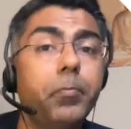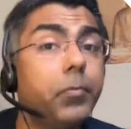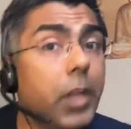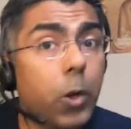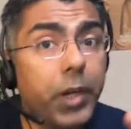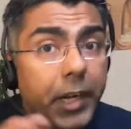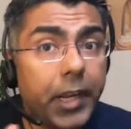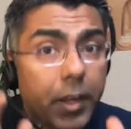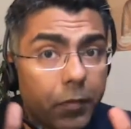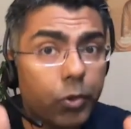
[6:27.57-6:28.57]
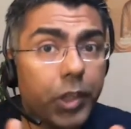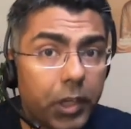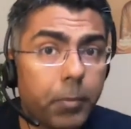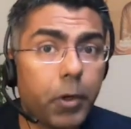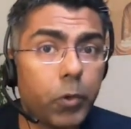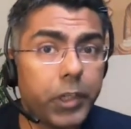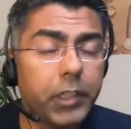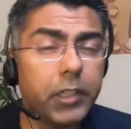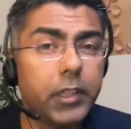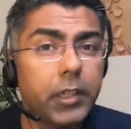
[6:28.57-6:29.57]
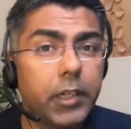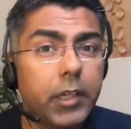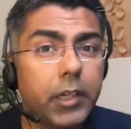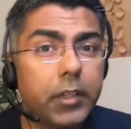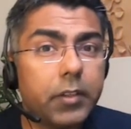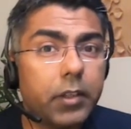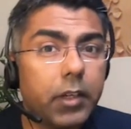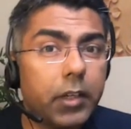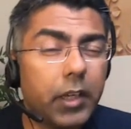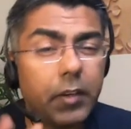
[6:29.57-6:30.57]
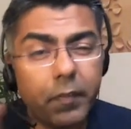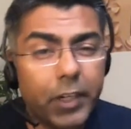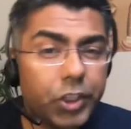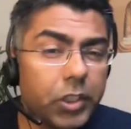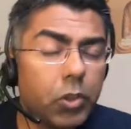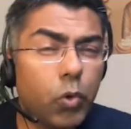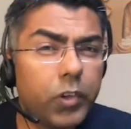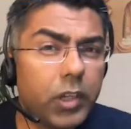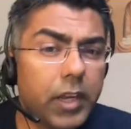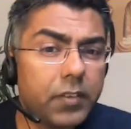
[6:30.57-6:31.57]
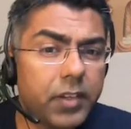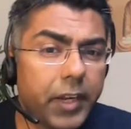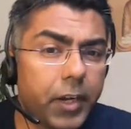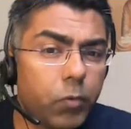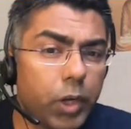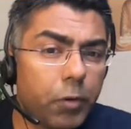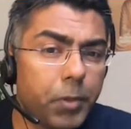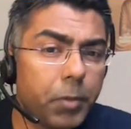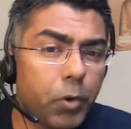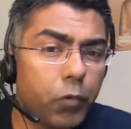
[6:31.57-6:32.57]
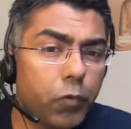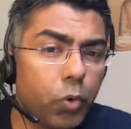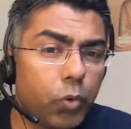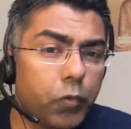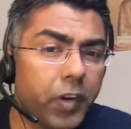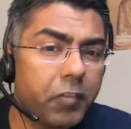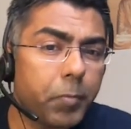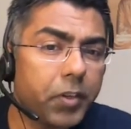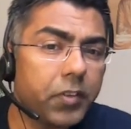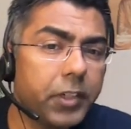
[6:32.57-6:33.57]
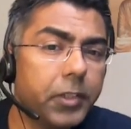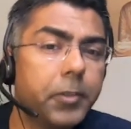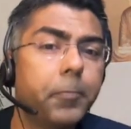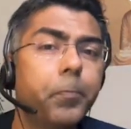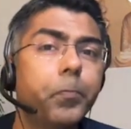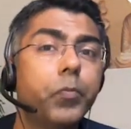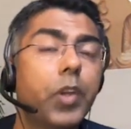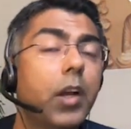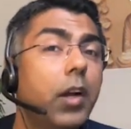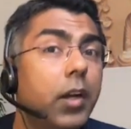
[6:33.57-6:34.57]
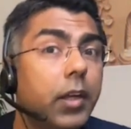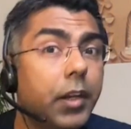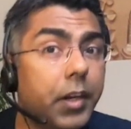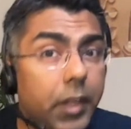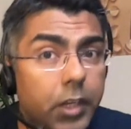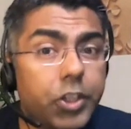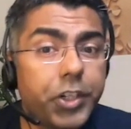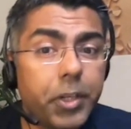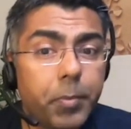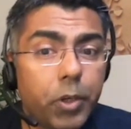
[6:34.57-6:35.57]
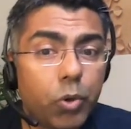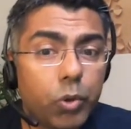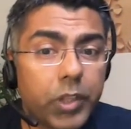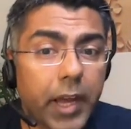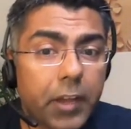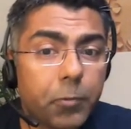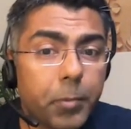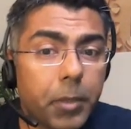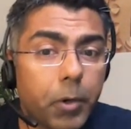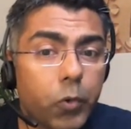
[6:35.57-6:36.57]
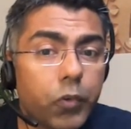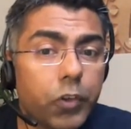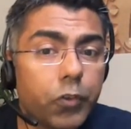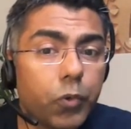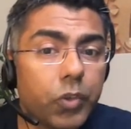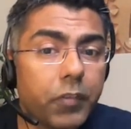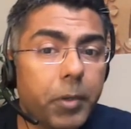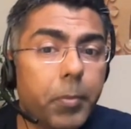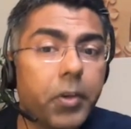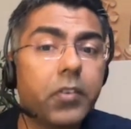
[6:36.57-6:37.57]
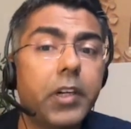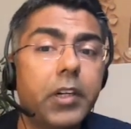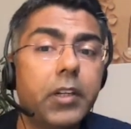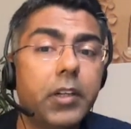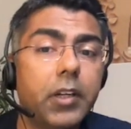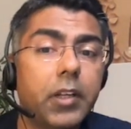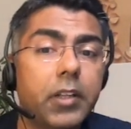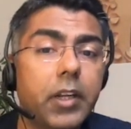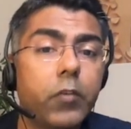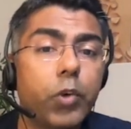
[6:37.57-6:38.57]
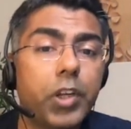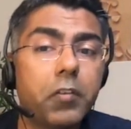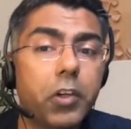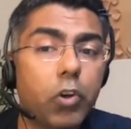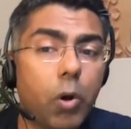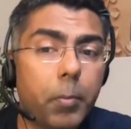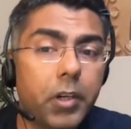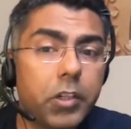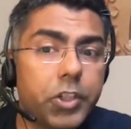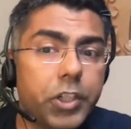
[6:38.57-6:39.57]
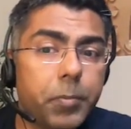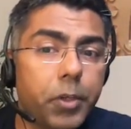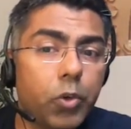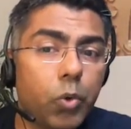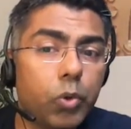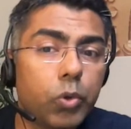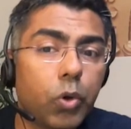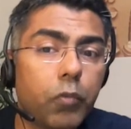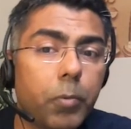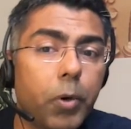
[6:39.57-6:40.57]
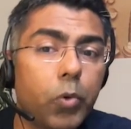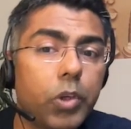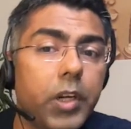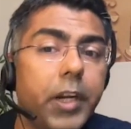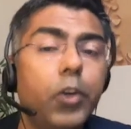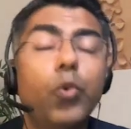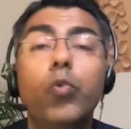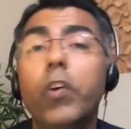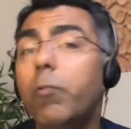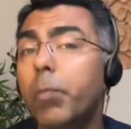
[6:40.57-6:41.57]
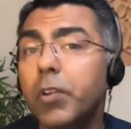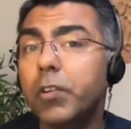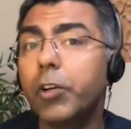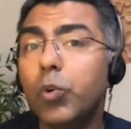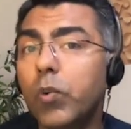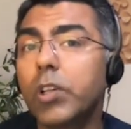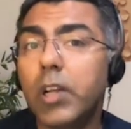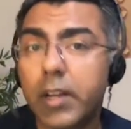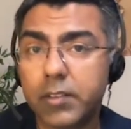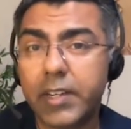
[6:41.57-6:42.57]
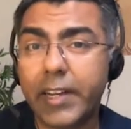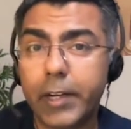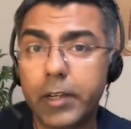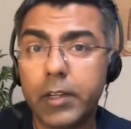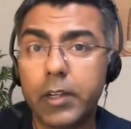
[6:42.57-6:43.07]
Now in India, if you think about it, inflation over the last decade would have been about 4 to 5%. Real GDP growth has been about 6 to 7%. That would give a nominal GDP growth of about 10 to 12% over the last decade.